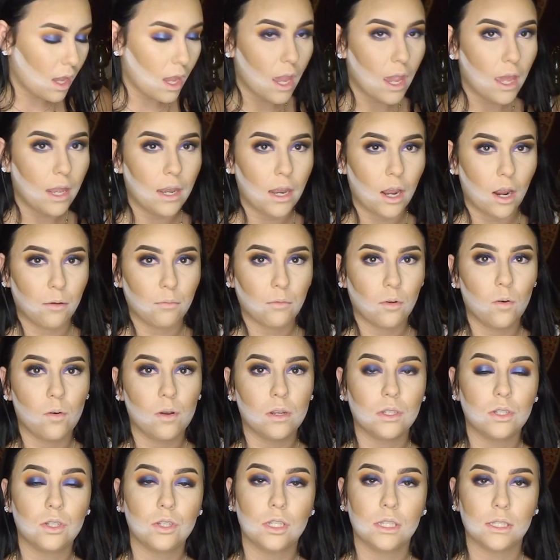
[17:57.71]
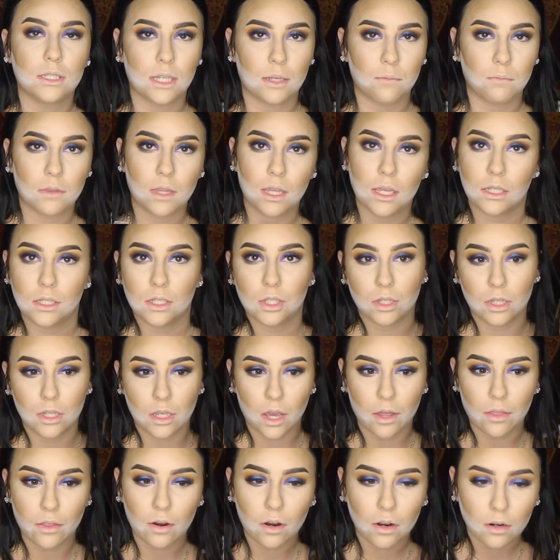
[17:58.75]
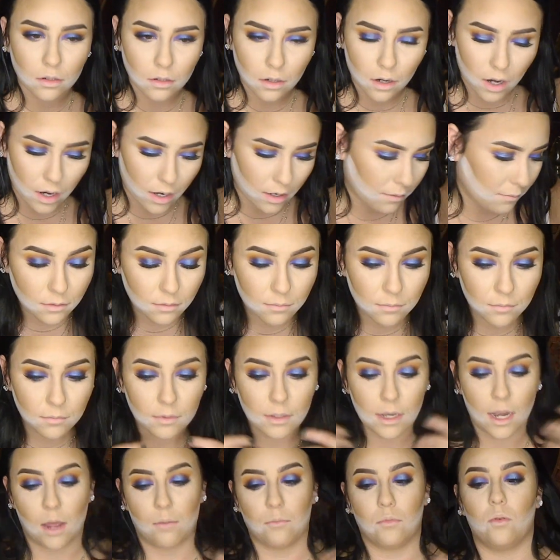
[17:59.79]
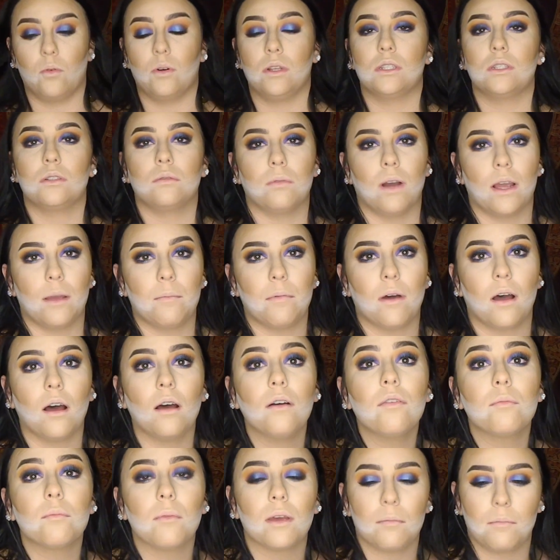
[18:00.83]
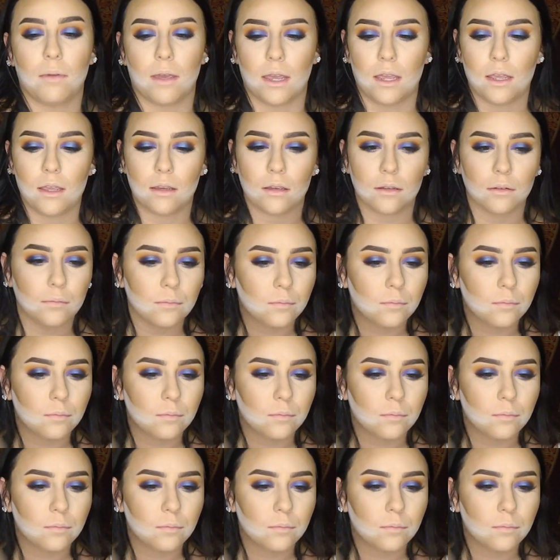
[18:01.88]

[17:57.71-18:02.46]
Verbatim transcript: And now I'm going to do the same thing to the other under eye. Now I'm going to wipe off my bake.